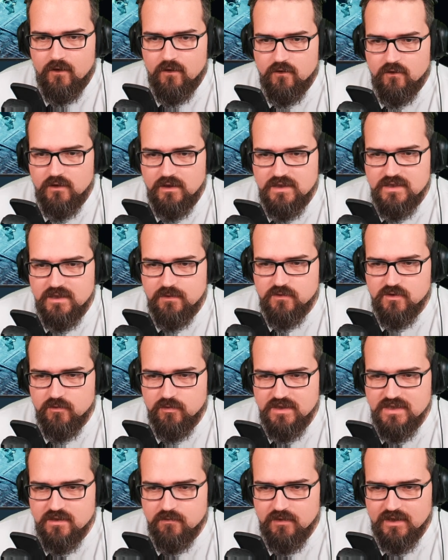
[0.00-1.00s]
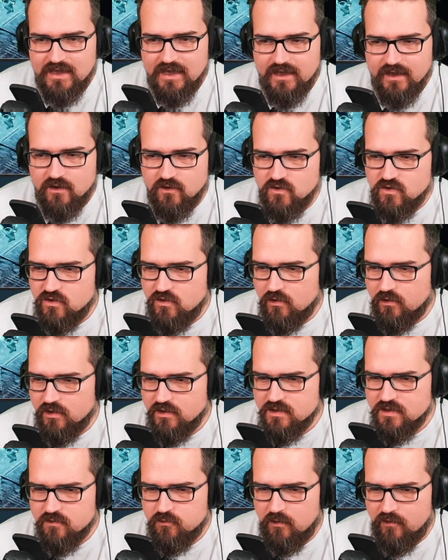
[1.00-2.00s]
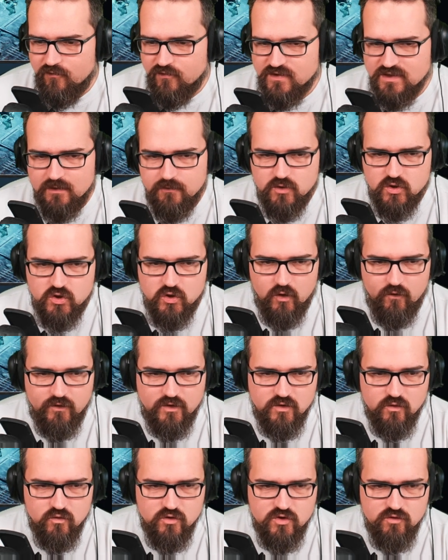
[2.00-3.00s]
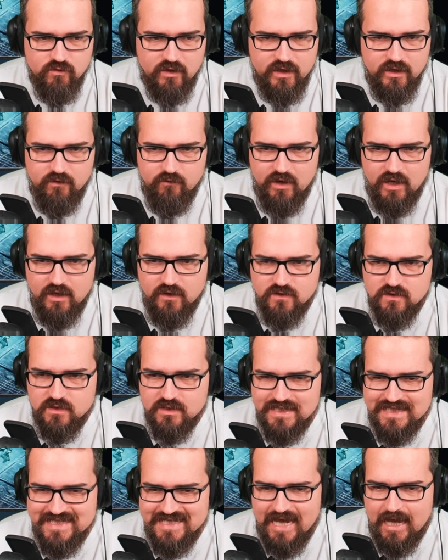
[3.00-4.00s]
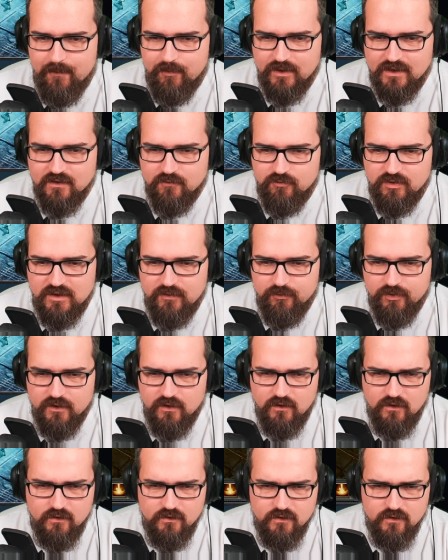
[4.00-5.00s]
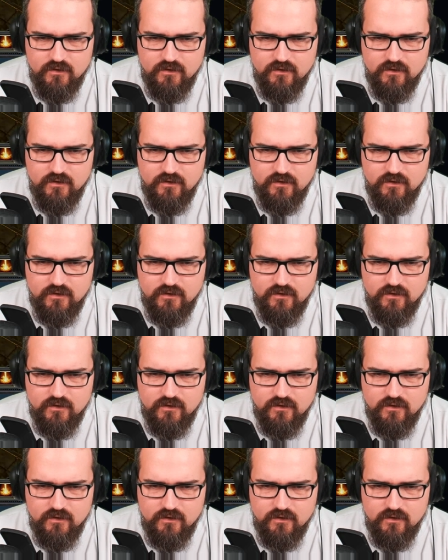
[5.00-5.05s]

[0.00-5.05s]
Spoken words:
These seem to be some Mechanicus units with some servitors running around, so zapping the people.